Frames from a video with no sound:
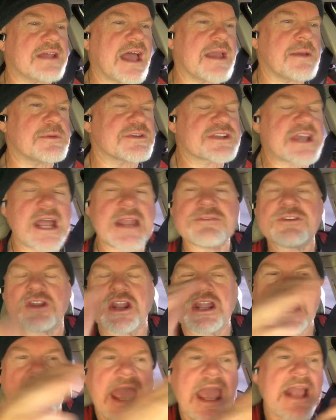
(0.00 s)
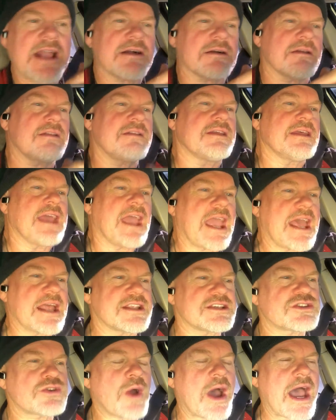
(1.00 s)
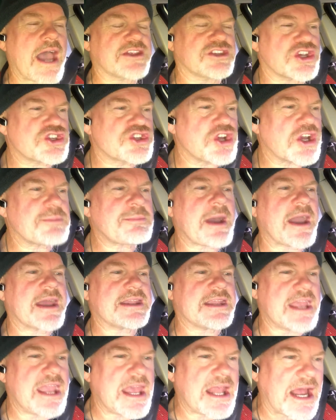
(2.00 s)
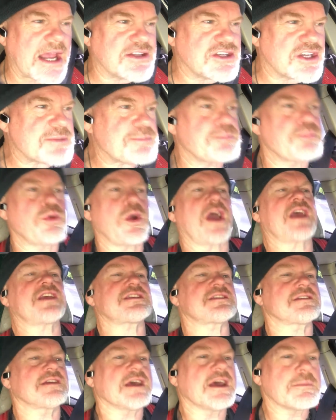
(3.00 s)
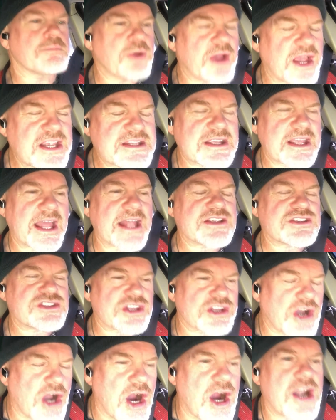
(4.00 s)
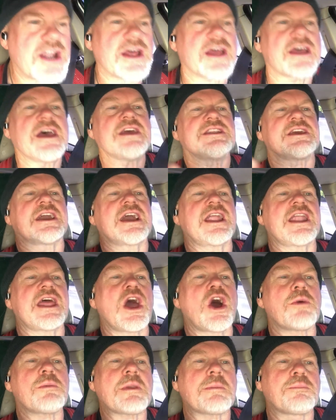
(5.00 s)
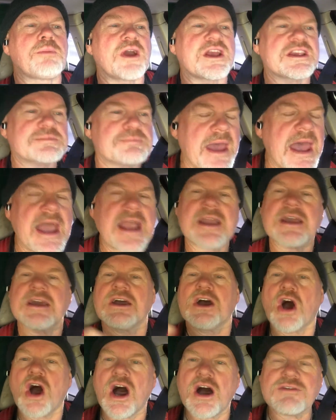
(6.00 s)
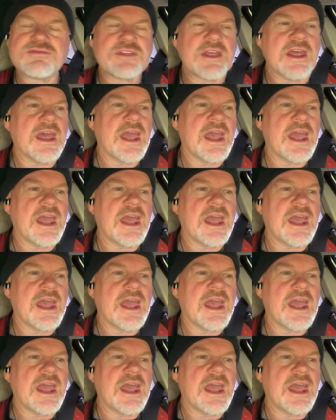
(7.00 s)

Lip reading: it was kind of on an angle, and so I just took my knee and I just pressed against the car to kind of help me press back off,